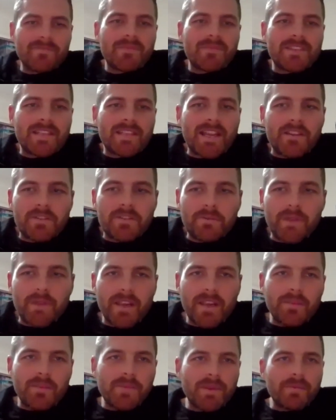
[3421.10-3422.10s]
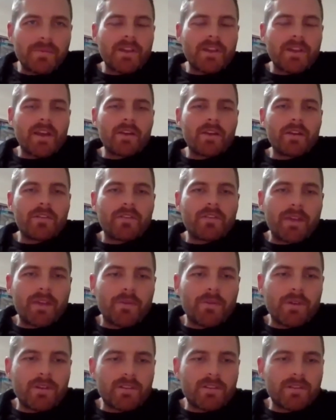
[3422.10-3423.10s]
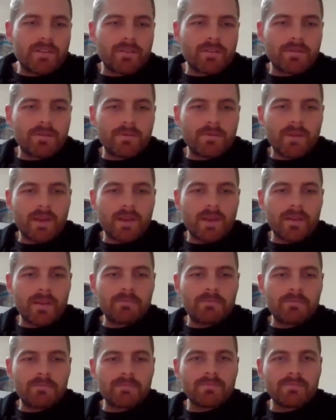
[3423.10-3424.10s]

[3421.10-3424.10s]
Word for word: Sandra, where can people go if they want to